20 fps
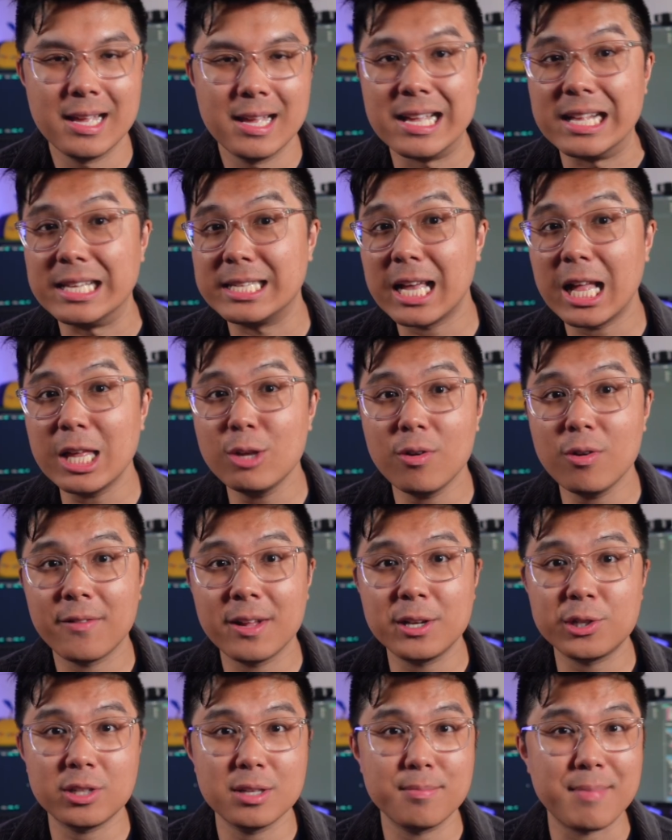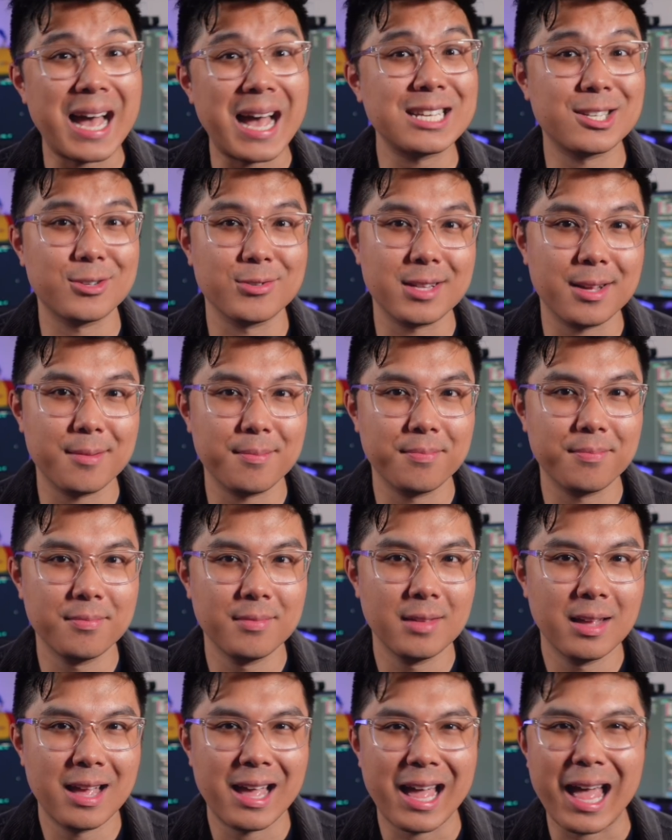until you eventually master them,
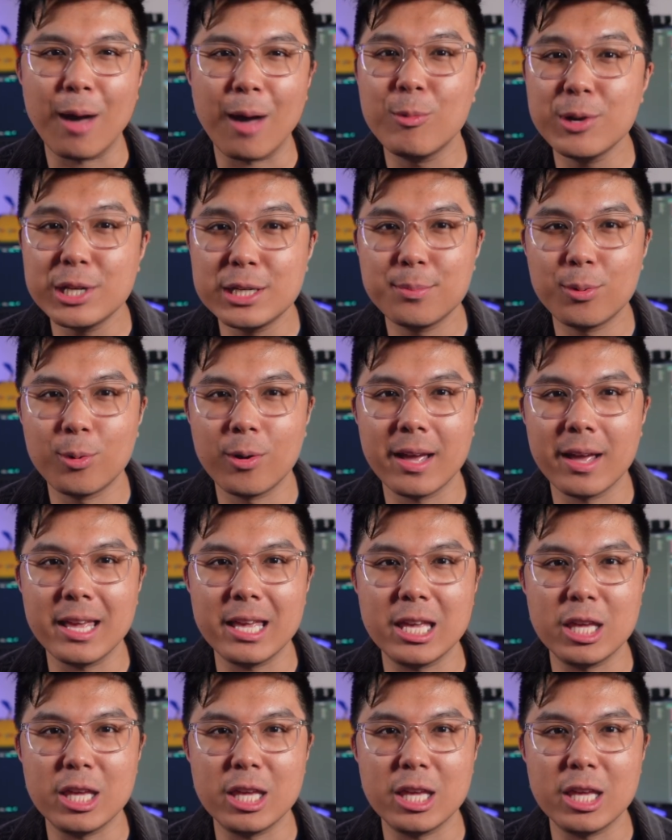at which point